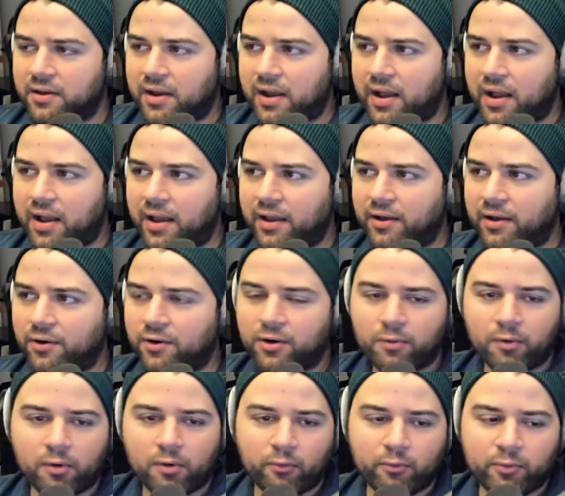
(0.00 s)
I don't know
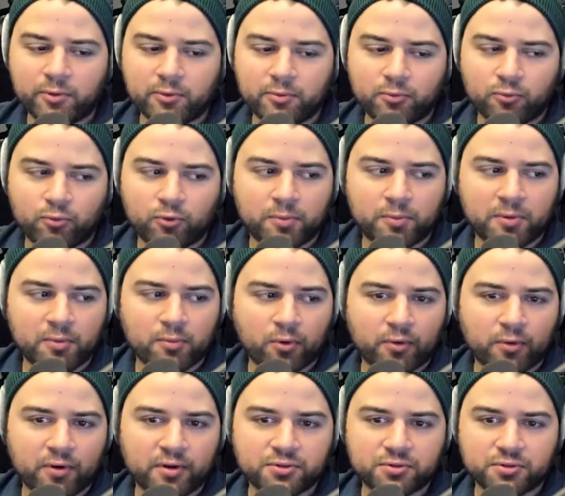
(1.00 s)
what would be
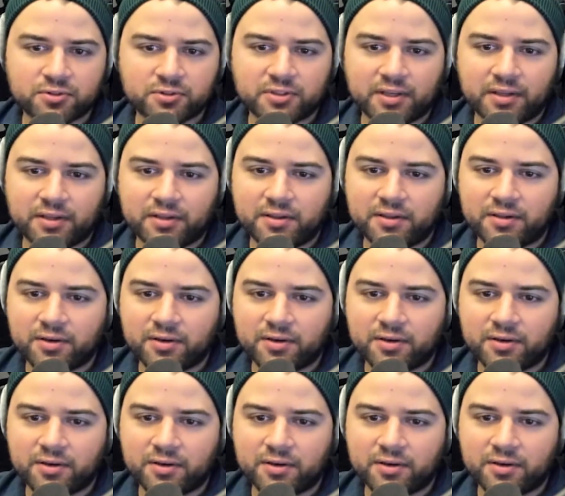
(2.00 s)
more interesting,